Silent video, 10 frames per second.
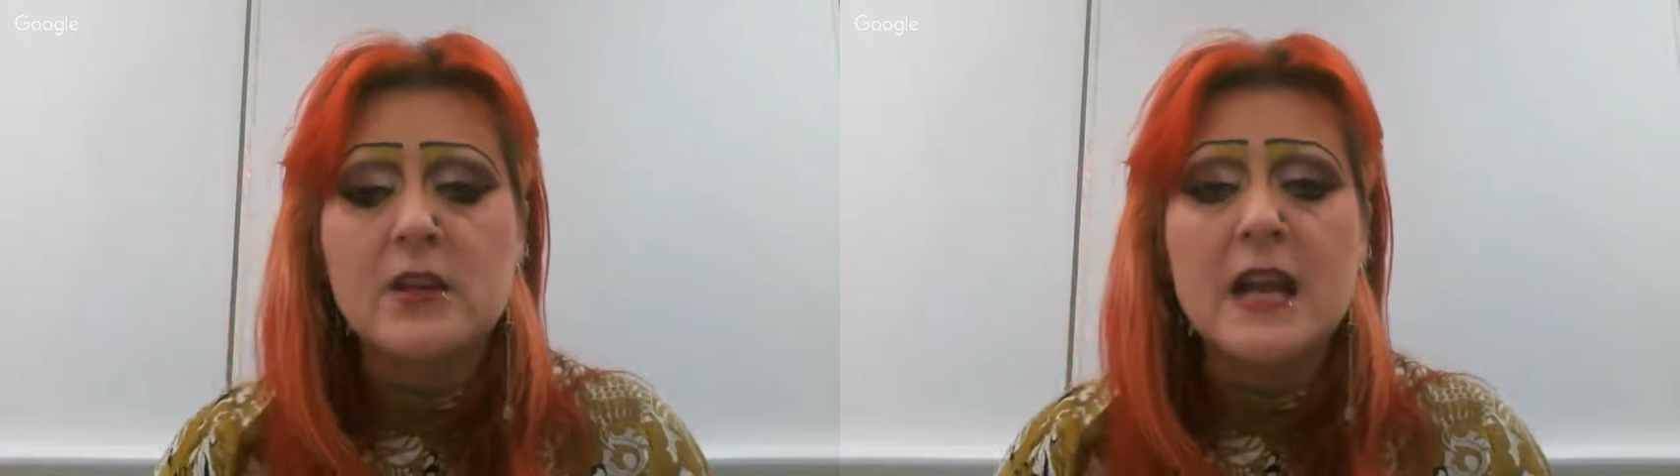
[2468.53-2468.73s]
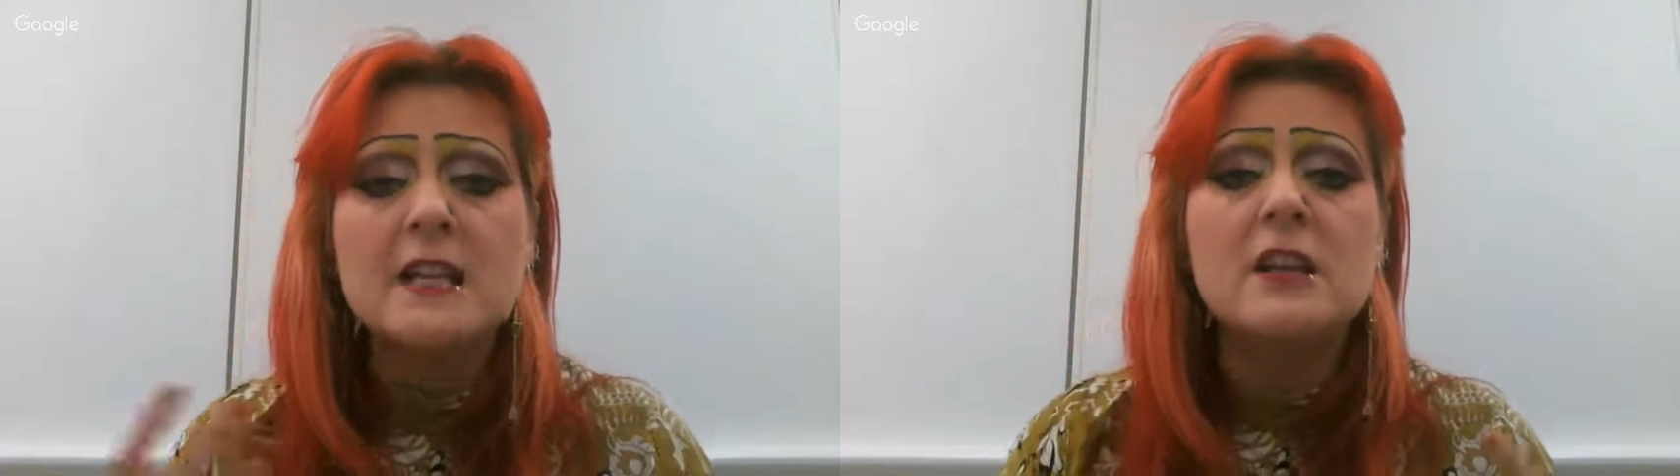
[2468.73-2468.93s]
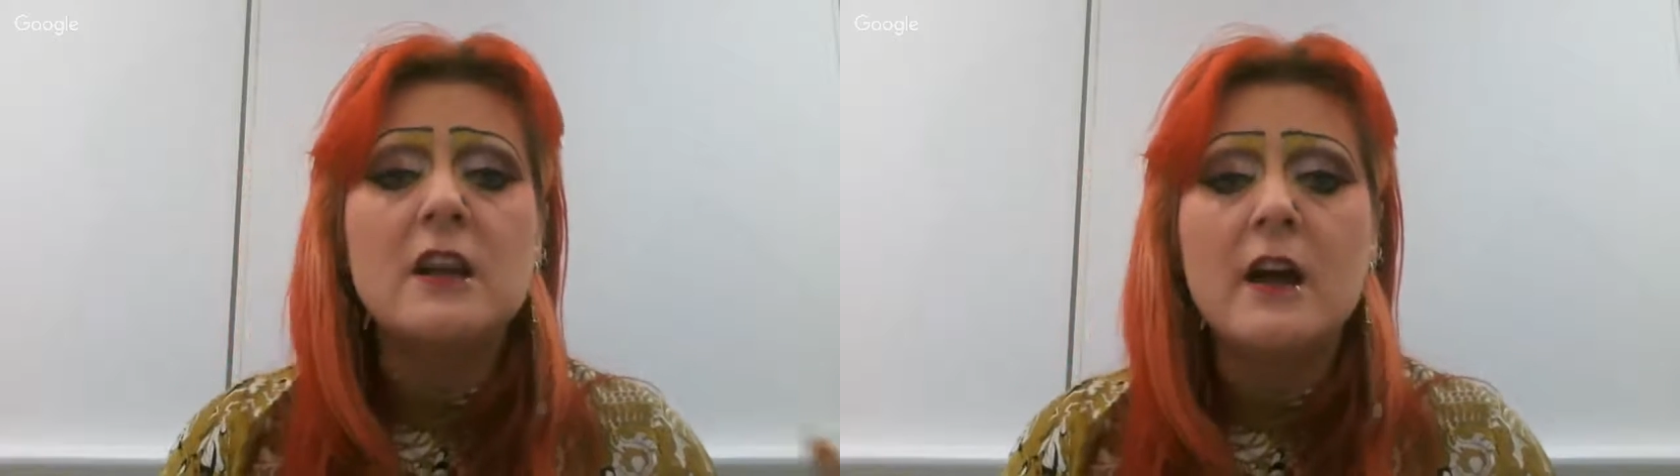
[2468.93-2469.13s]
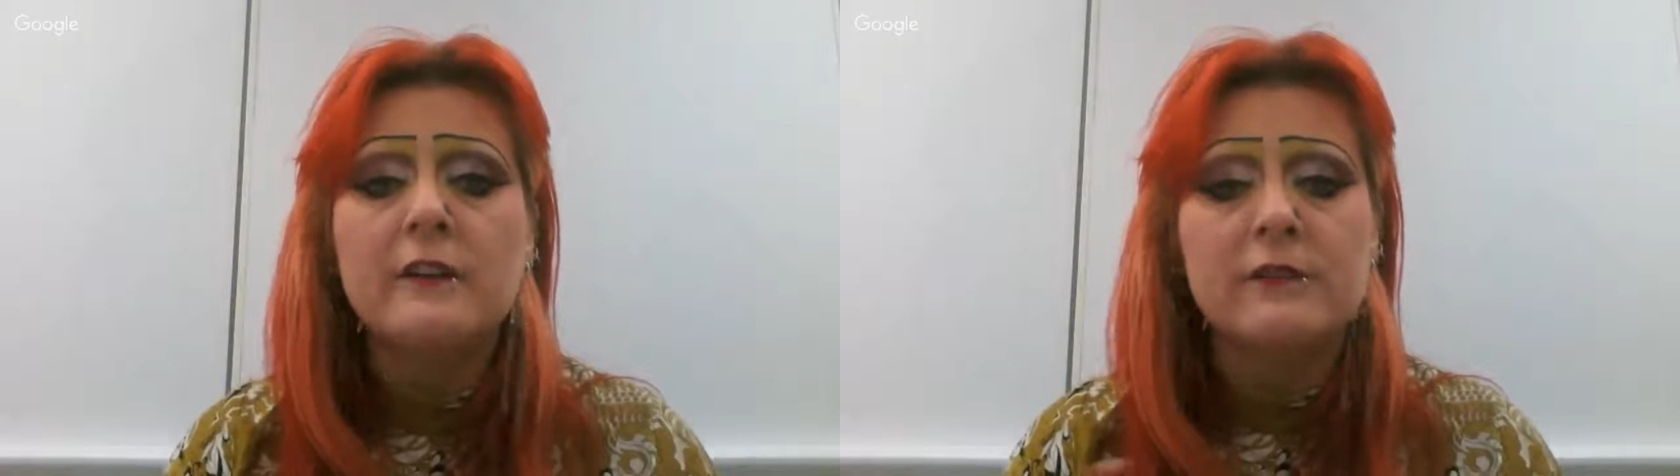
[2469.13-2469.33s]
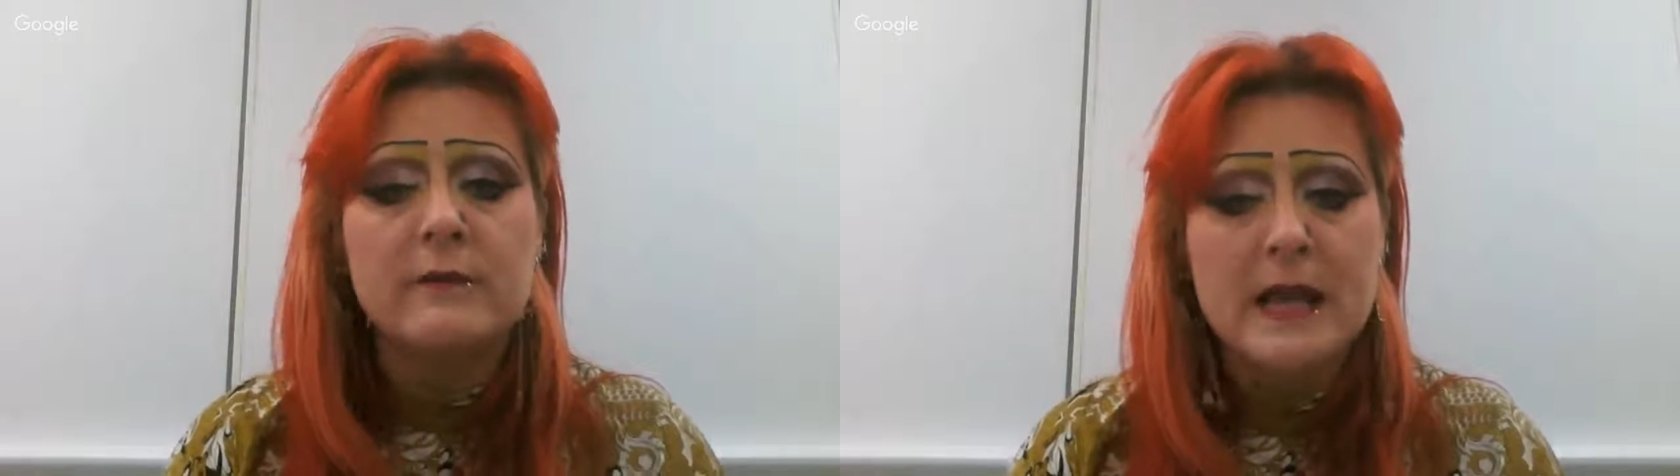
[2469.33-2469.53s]
So you get to
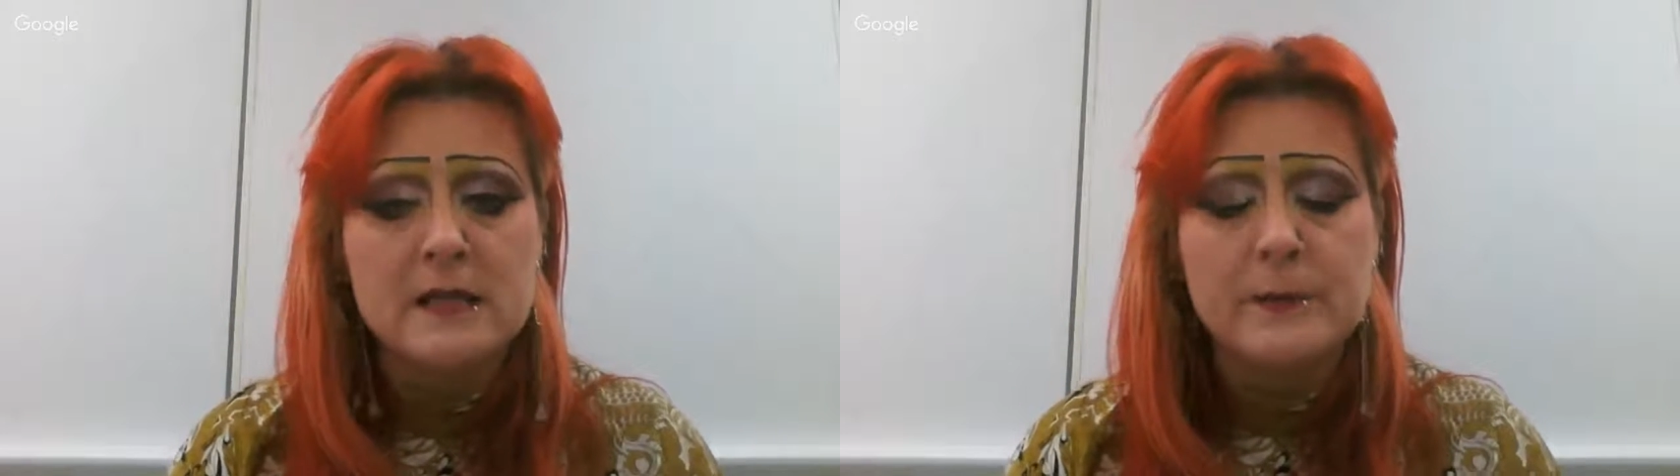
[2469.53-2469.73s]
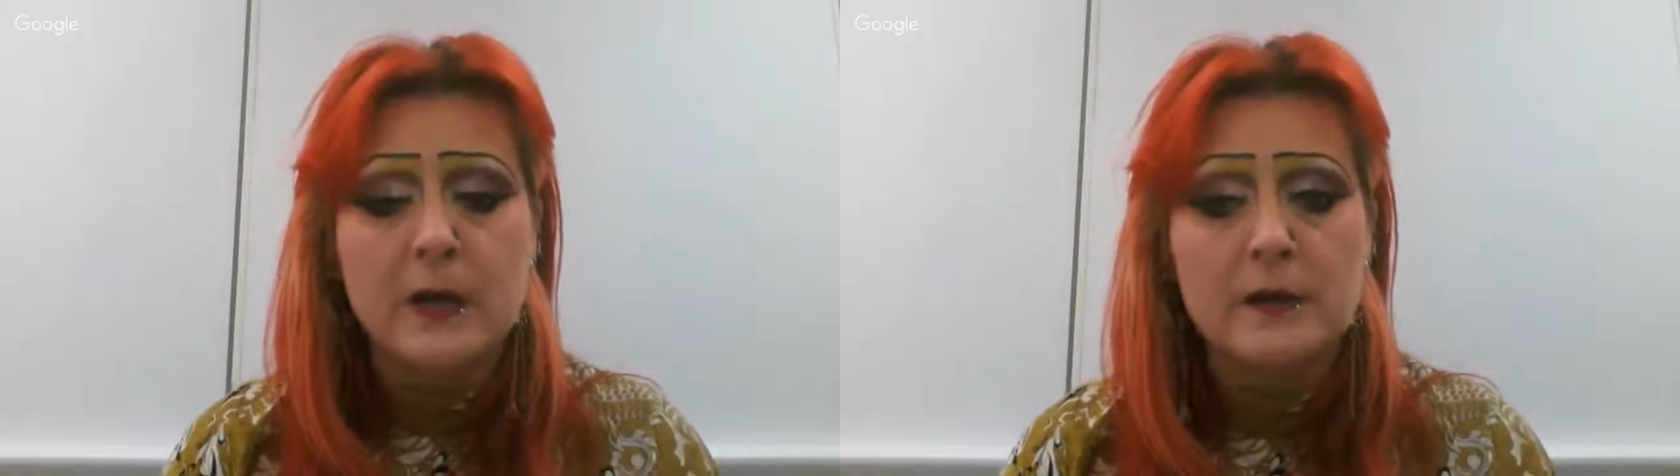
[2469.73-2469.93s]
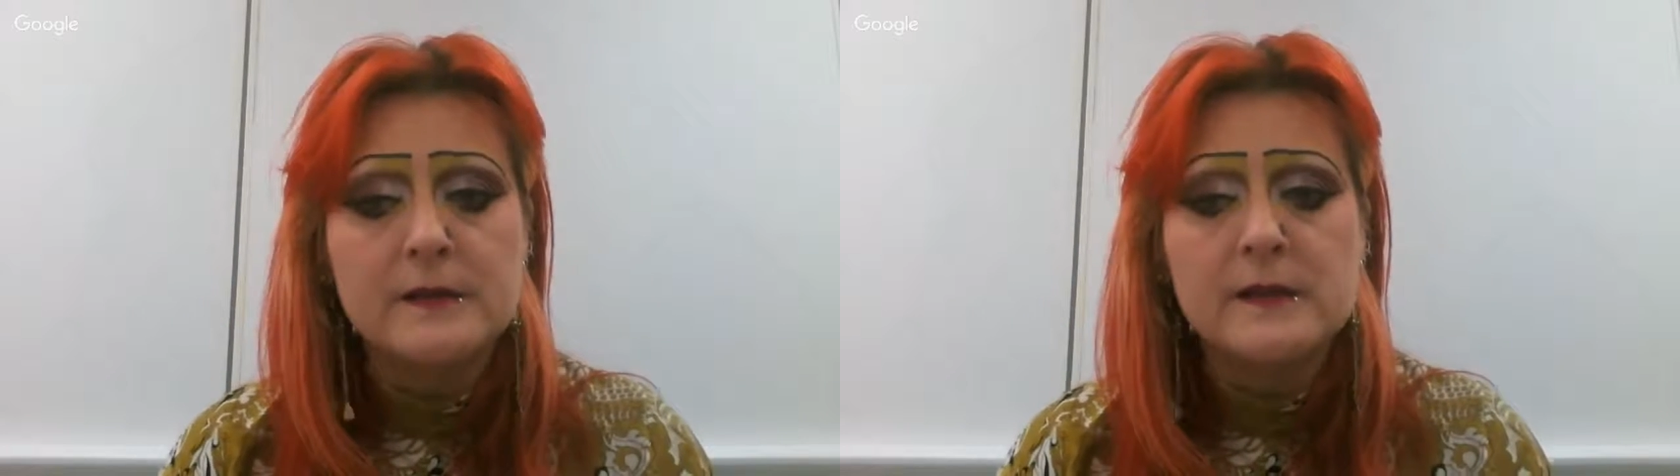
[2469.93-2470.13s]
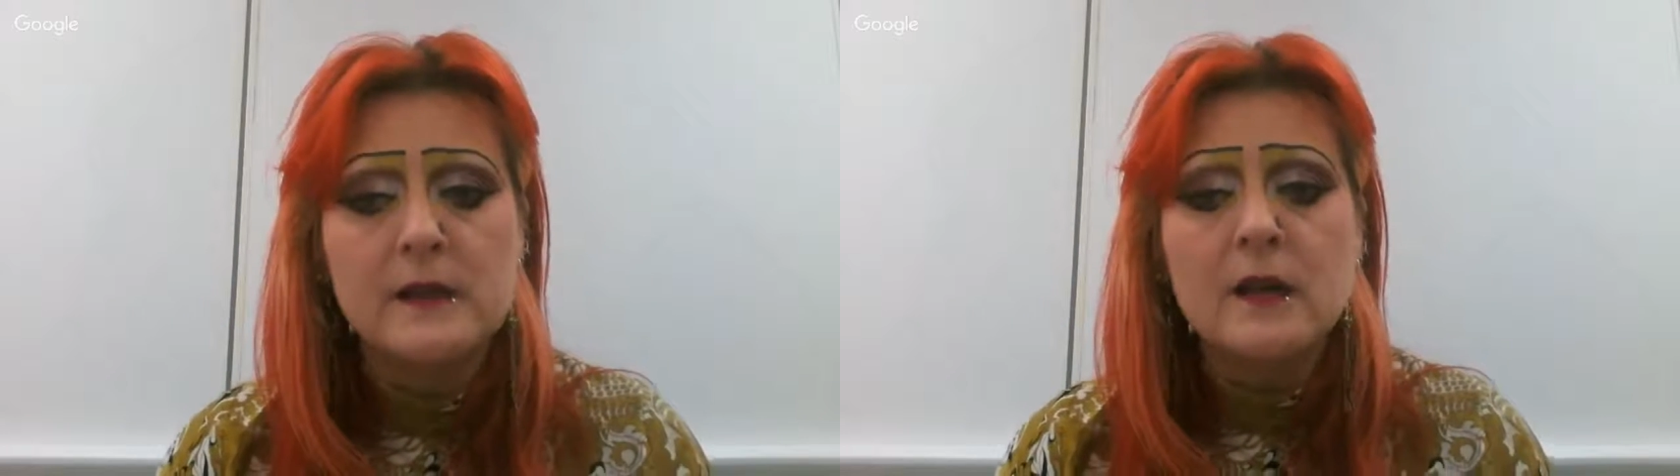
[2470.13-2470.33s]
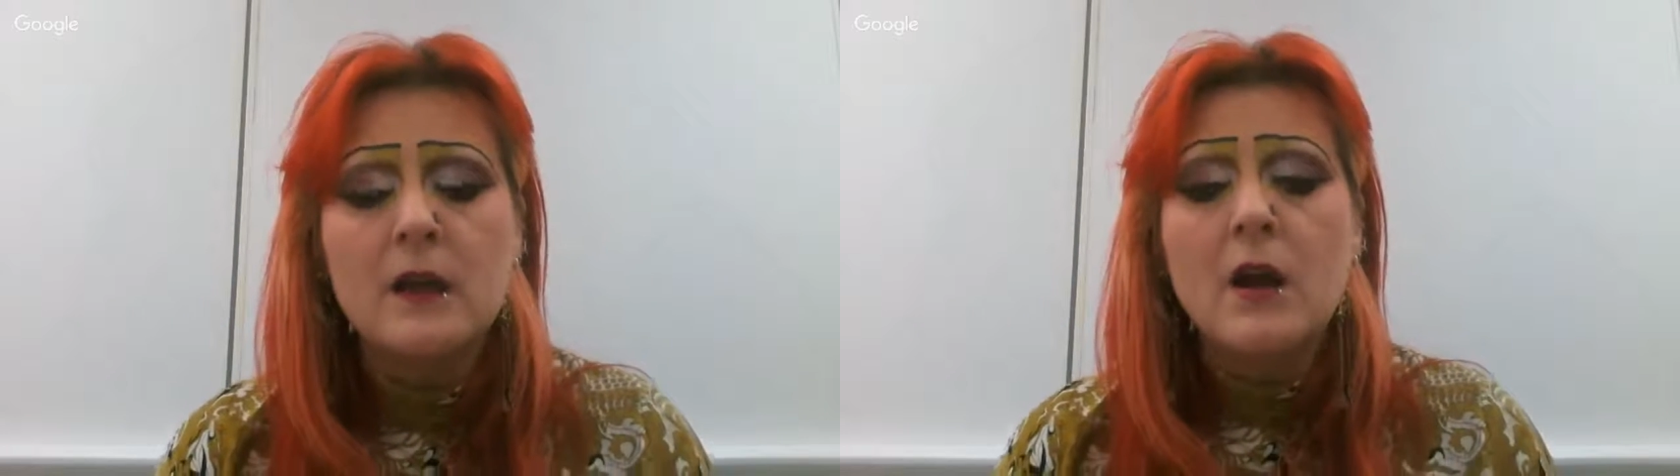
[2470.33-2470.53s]
learn from experts.